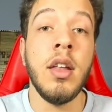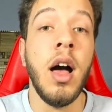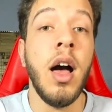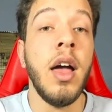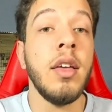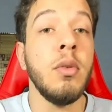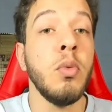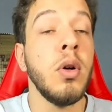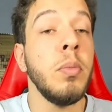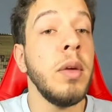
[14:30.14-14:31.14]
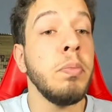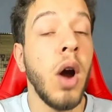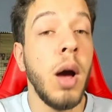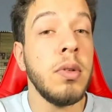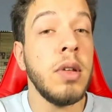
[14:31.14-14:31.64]
I will be
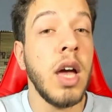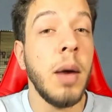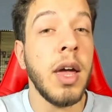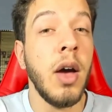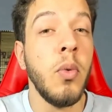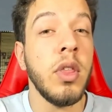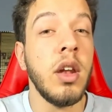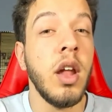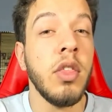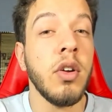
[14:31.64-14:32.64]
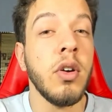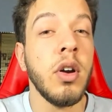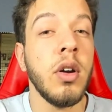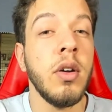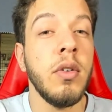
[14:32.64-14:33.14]
probably coming out with
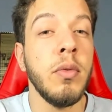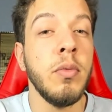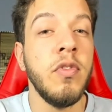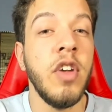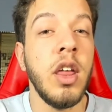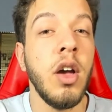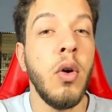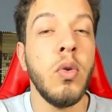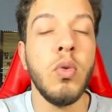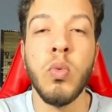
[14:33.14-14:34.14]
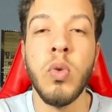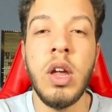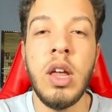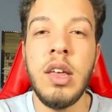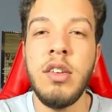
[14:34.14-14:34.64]
another video
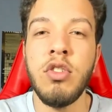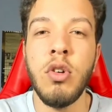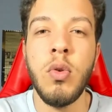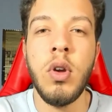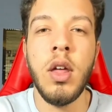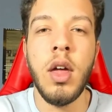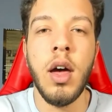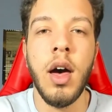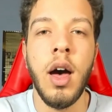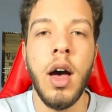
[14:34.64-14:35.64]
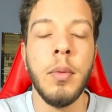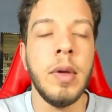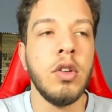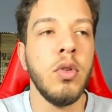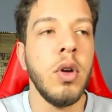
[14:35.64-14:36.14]
really soon. I'll
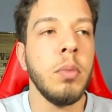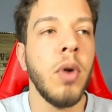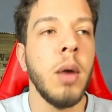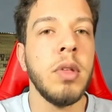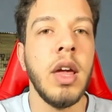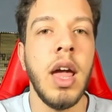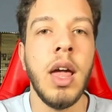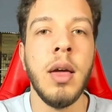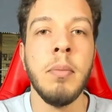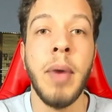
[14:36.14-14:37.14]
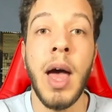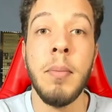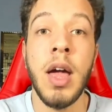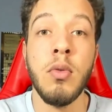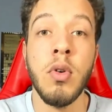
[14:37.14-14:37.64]
be doing probably a
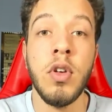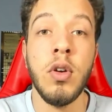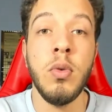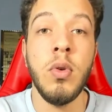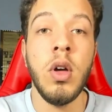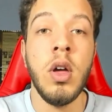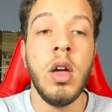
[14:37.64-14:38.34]
Batman review.